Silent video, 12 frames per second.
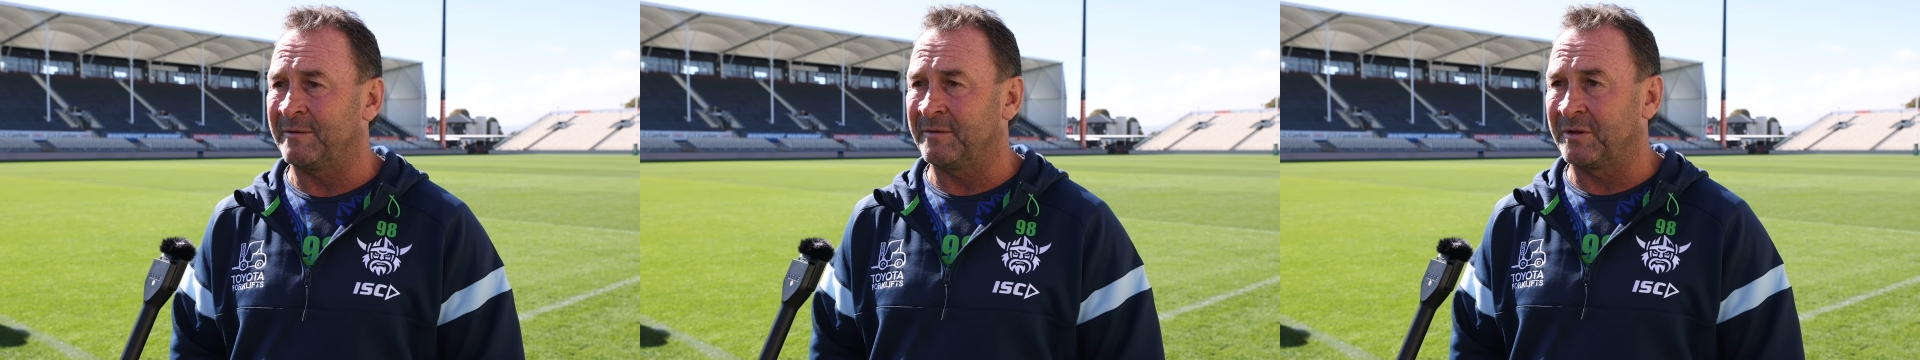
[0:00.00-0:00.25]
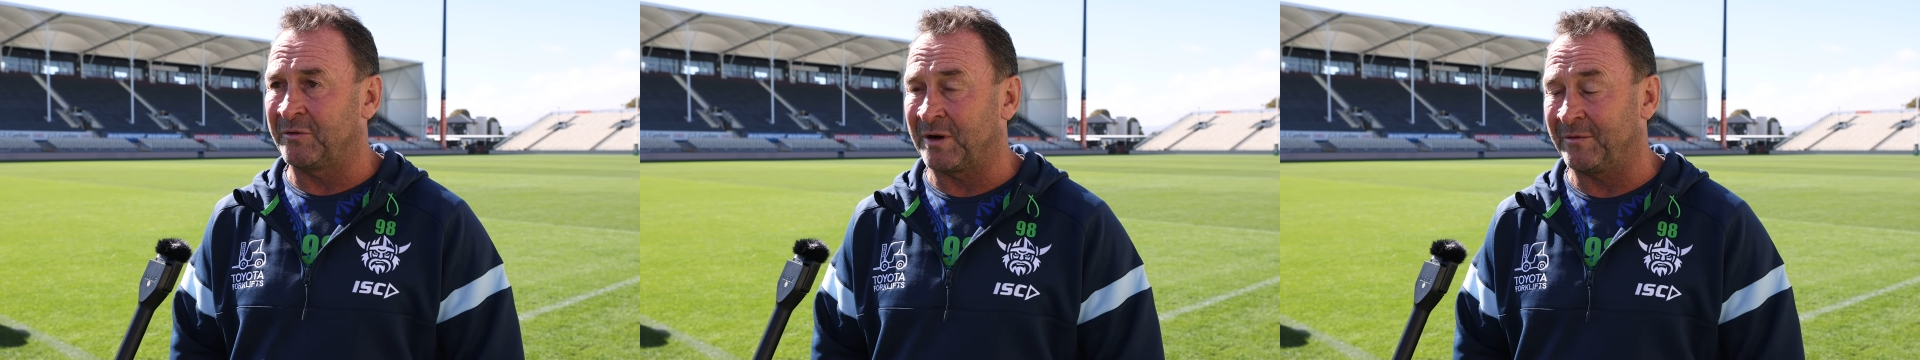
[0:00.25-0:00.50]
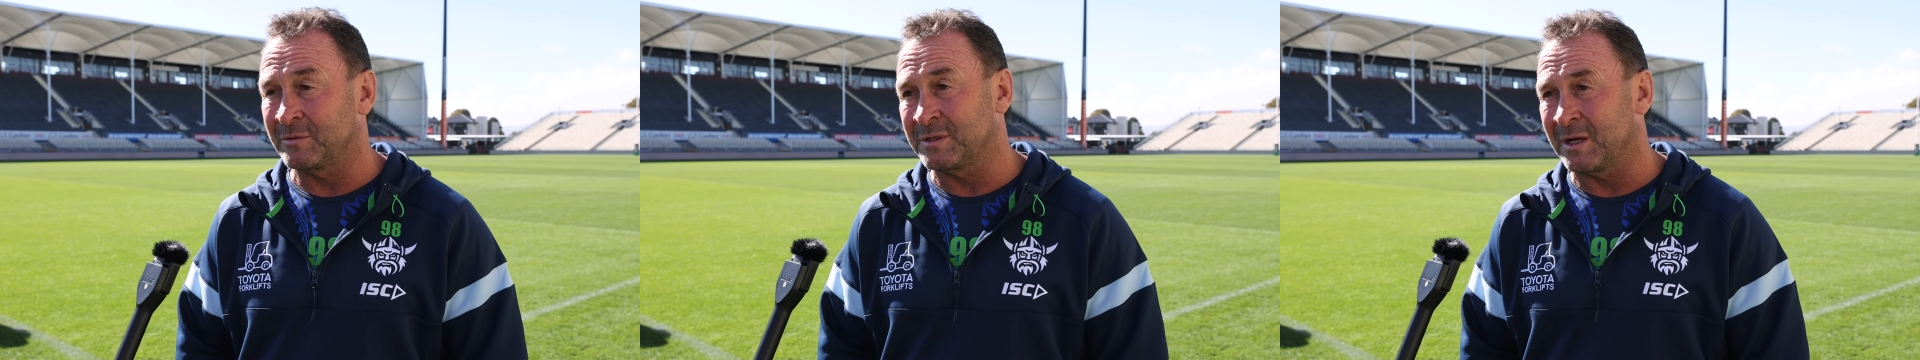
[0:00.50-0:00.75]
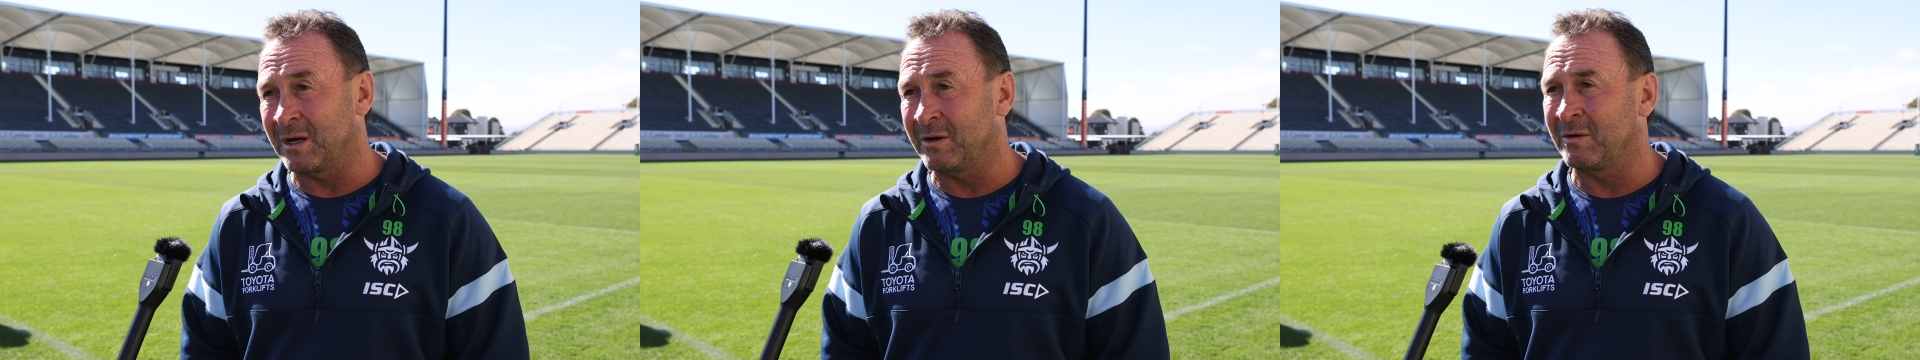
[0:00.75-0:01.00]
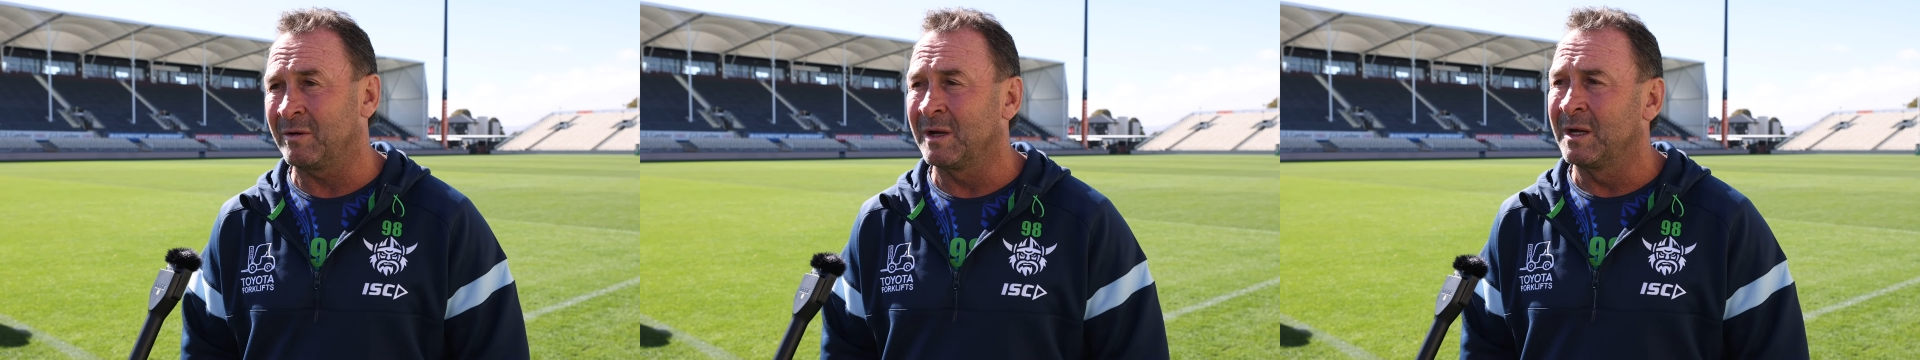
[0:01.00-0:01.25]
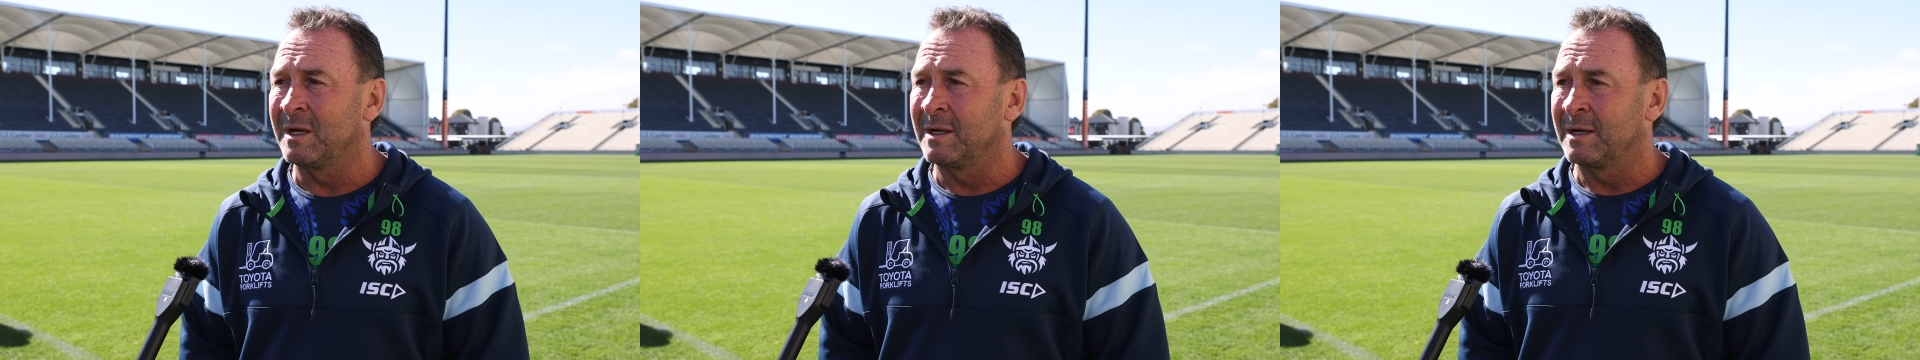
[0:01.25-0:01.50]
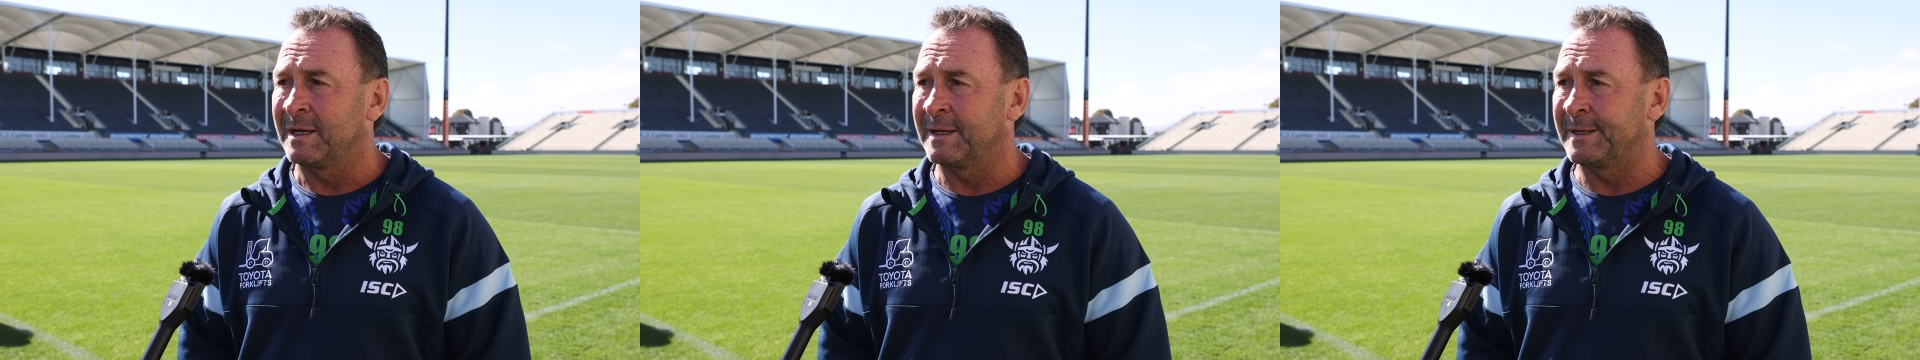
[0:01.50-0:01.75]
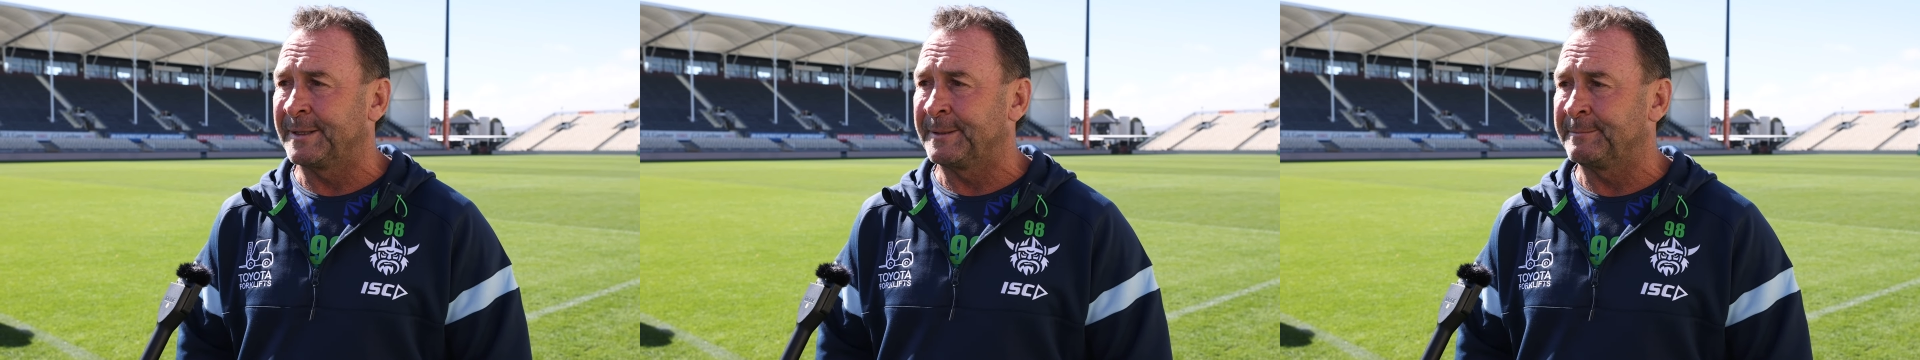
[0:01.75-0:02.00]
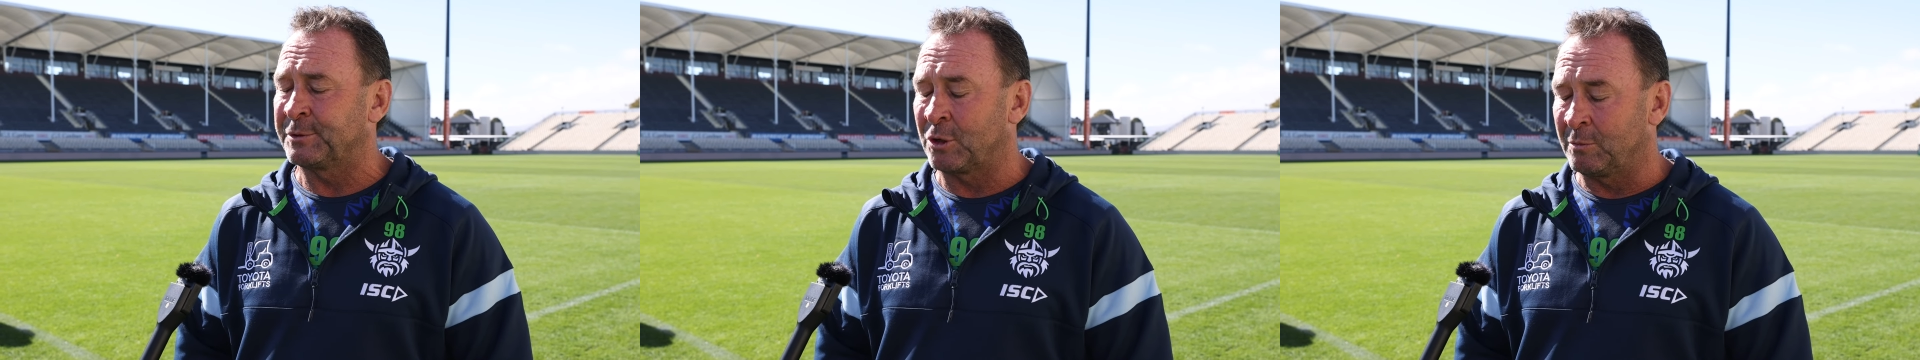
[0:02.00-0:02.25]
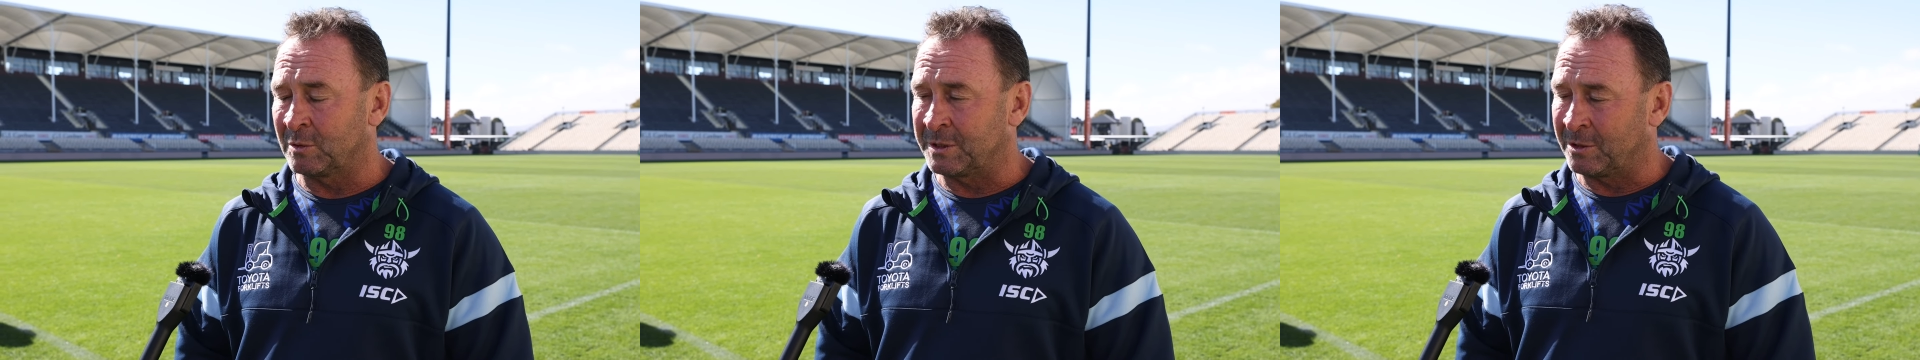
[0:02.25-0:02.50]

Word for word: after the travel, so um, time will